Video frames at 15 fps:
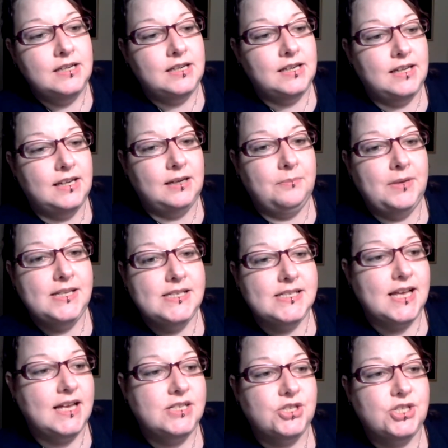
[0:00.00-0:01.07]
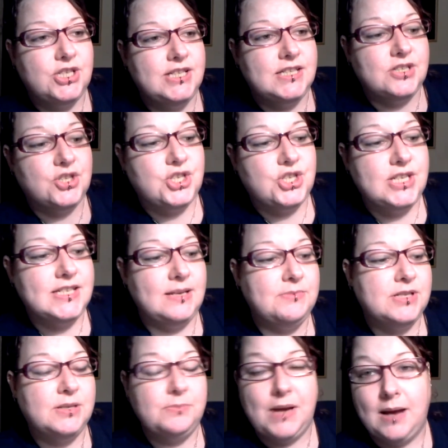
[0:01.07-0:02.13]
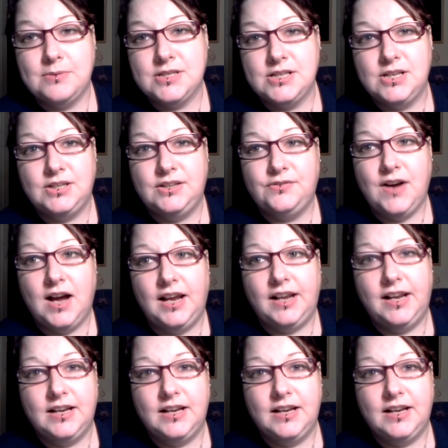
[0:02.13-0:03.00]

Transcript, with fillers: Um, he said she's she seems to be absolutely fine in